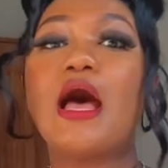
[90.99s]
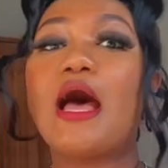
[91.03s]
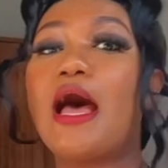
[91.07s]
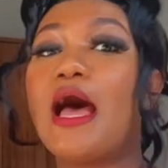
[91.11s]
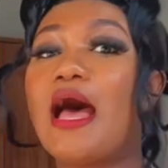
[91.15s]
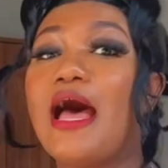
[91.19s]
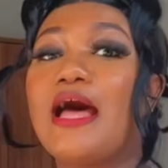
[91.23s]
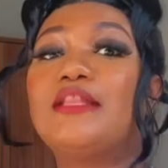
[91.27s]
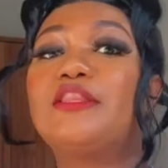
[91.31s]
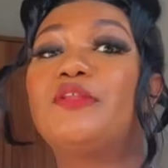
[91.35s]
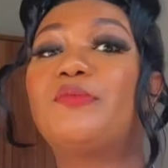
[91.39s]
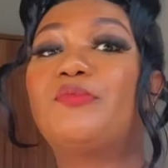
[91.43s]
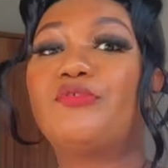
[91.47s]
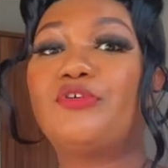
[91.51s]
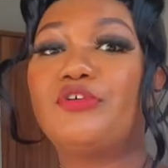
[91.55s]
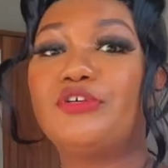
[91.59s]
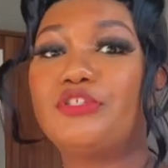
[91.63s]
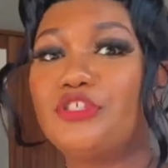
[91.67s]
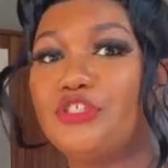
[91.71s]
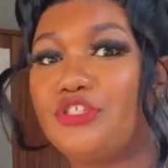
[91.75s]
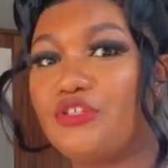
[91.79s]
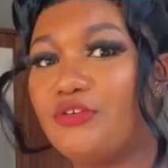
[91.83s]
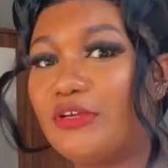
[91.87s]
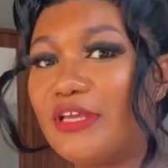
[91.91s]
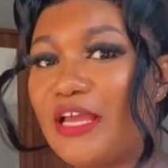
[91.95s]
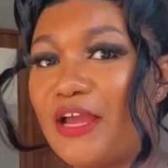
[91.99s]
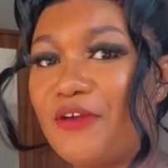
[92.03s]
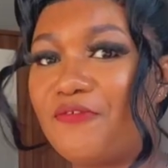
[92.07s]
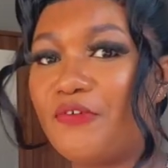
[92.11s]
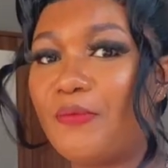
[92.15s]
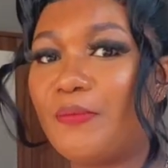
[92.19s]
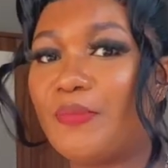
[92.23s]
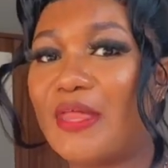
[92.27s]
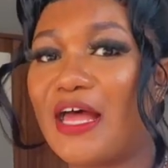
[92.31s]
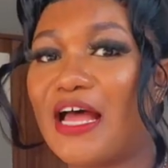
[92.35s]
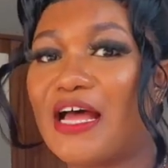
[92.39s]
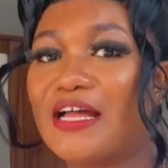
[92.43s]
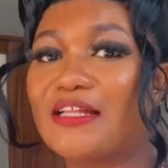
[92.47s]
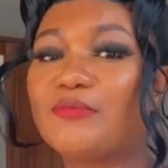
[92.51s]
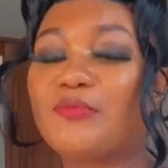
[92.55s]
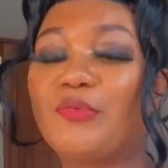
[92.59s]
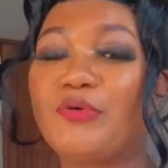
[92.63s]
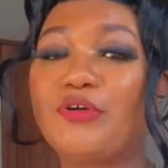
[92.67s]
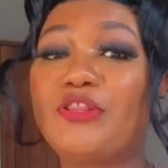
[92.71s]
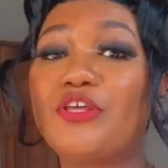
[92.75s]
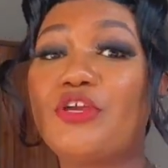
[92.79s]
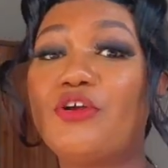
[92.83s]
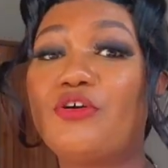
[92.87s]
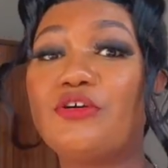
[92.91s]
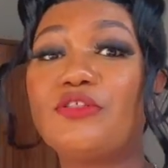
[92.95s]
and the protein you get from that,
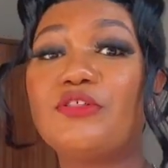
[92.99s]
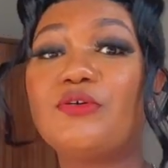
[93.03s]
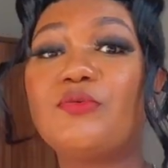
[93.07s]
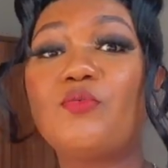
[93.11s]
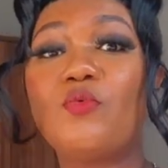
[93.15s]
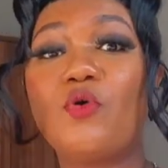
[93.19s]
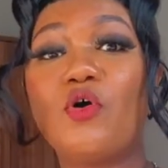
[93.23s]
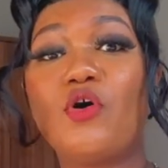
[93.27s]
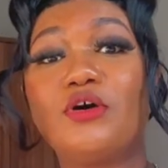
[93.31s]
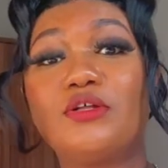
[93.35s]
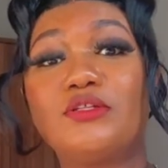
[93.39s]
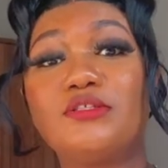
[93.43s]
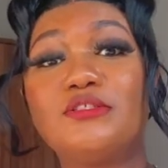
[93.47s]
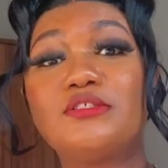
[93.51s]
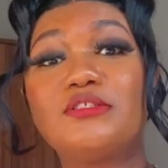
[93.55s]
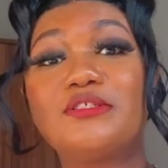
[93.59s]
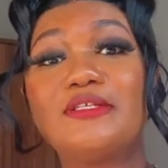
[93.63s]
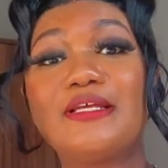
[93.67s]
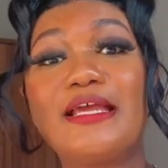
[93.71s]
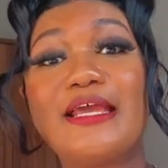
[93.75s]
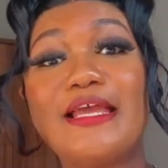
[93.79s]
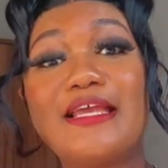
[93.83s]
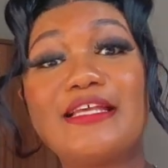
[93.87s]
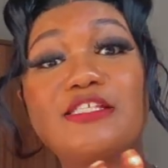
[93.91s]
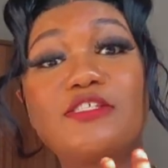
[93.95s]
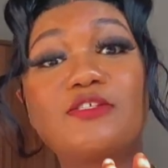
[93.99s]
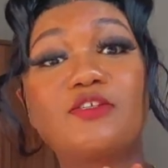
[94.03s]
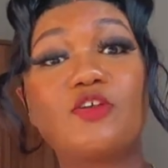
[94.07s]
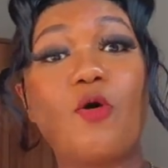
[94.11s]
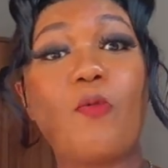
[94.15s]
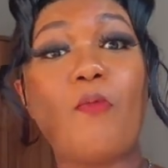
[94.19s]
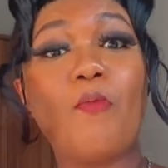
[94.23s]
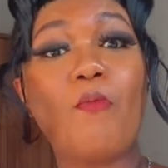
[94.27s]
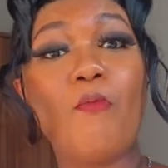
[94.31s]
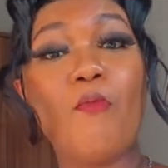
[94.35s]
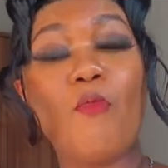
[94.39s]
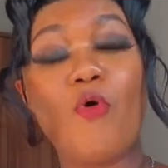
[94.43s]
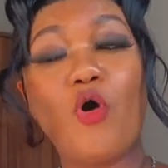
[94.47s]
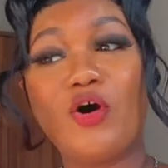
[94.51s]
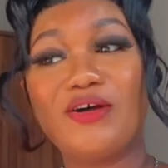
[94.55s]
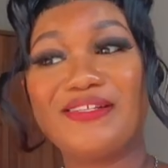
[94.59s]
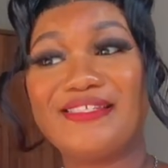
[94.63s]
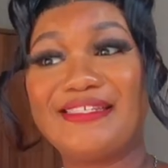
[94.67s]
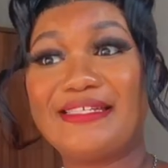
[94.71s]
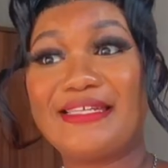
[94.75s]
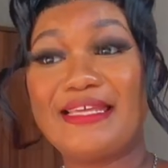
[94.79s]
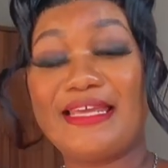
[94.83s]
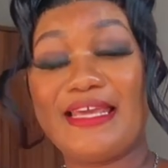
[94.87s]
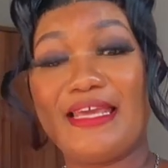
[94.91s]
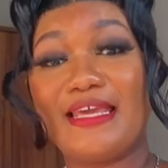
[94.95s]
but the other one is more
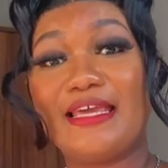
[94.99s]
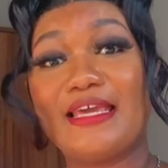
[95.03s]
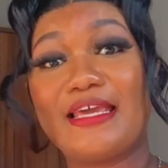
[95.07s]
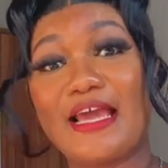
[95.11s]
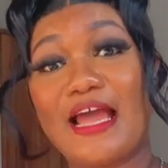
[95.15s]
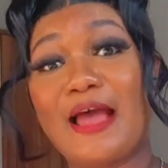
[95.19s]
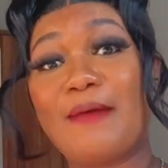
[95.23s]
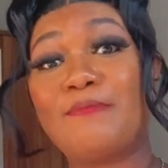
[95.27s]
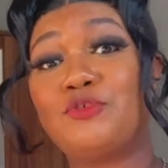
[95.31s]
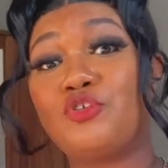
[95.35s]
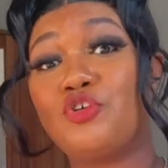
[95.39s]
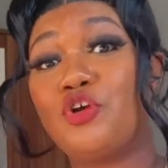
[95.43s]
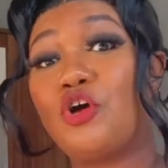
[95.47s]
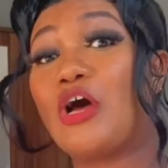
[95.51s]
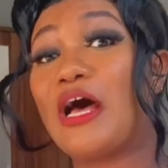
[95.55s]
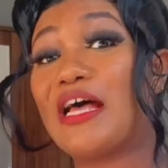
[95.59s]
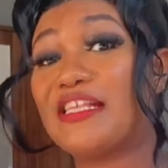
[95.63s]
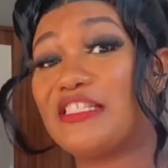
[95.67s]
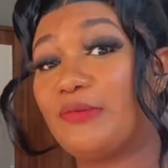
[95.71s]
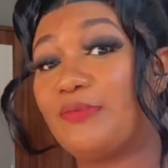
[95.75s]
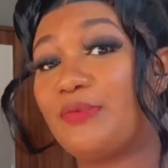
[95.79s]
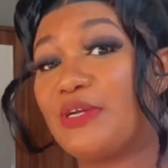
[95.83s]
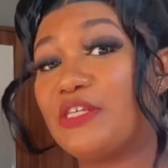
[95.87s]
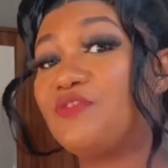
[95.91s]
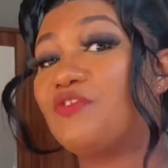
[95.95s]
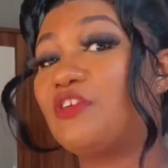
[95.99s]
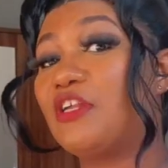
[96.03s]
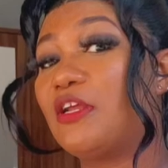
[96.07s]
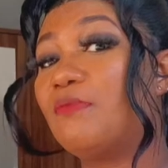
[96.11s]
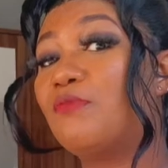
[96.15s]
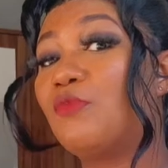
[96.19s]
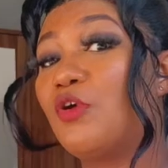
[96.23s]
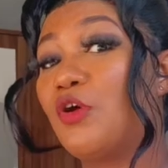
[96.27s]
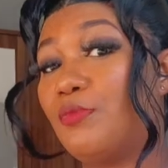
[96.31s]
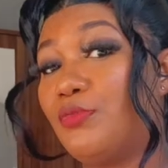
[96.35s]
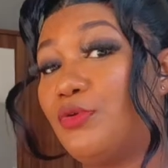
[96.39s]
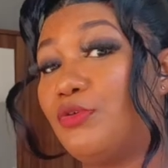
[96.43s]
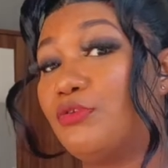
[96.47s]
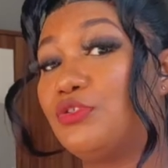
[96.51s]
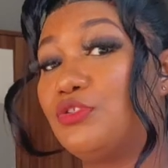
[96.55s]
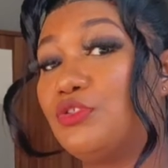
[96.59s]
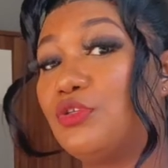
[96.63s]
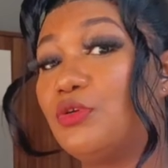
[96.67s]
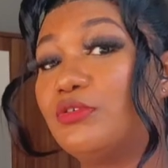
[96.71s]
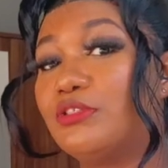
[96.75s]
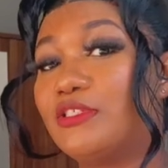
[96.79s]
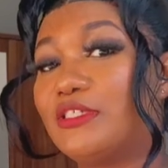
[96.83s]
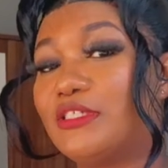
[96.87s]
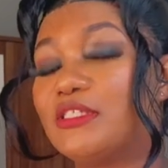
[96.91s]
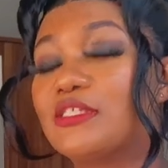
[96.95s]
thick. I'm sure as a breastfeeding mom you would
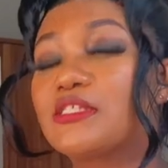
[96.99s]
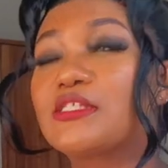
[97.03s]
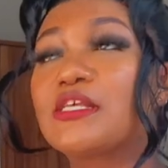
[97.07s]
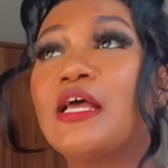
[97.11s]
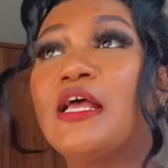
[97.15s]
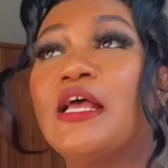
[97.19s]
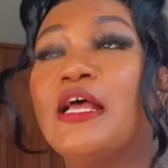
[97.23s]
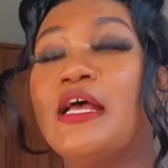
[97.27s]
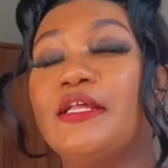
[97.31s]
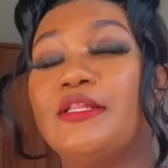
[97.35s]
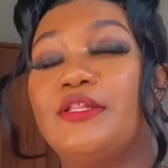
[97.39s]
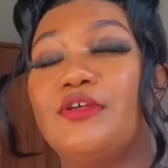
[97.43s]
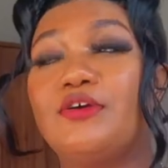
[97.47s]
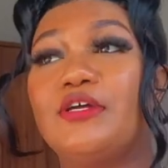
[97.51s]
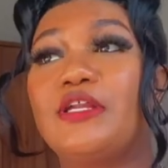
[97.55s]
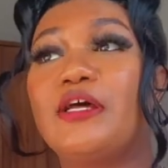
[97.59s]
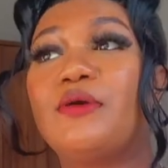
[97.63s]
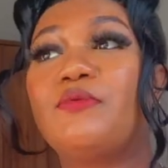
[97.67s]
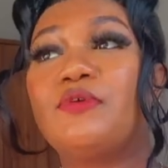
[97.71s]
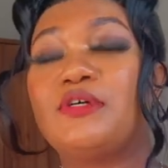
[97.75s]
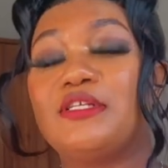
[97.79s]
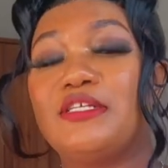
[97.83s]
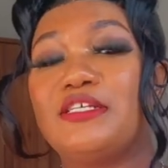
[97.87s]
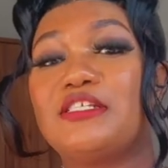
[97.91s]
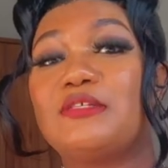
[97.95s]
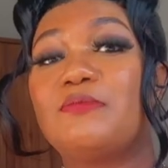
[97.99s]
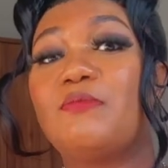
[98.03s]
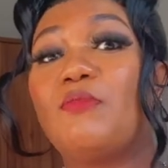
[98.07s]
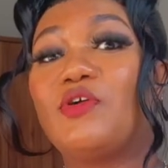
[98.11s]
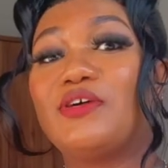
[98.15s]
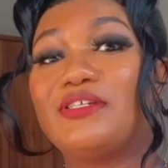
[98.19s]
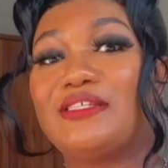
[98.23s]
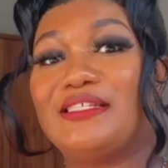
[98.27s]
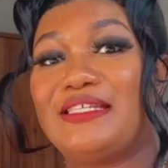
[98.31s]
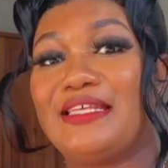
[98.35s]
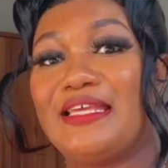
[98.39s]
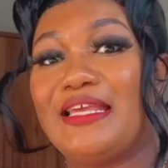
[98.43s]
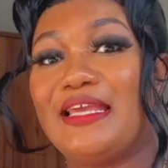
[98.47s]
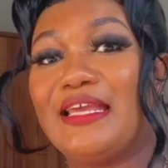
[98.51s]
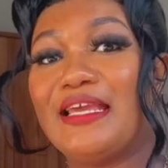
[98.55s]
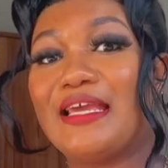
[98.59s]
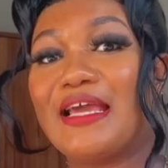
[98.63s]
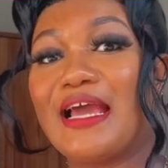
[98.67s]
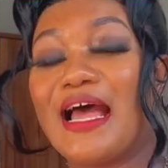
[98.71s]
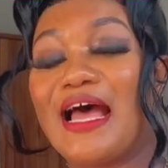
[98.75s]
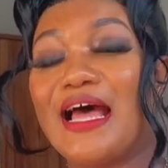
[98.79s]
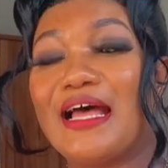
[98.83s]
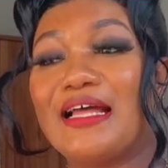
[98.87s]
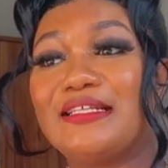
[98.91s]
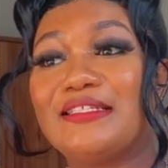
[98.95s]
know this. The other one is more
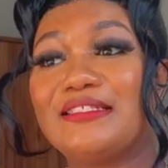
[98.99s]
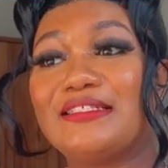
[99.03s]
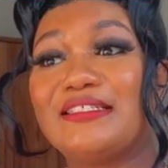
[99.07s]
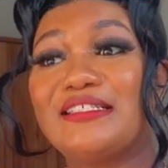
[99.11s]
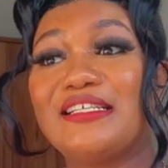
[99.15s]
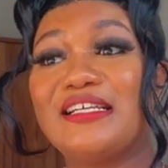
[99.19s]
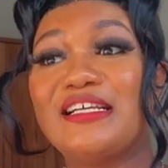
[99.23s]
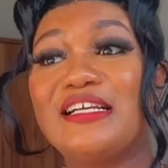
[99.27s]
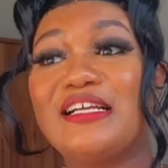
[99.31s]
thick, and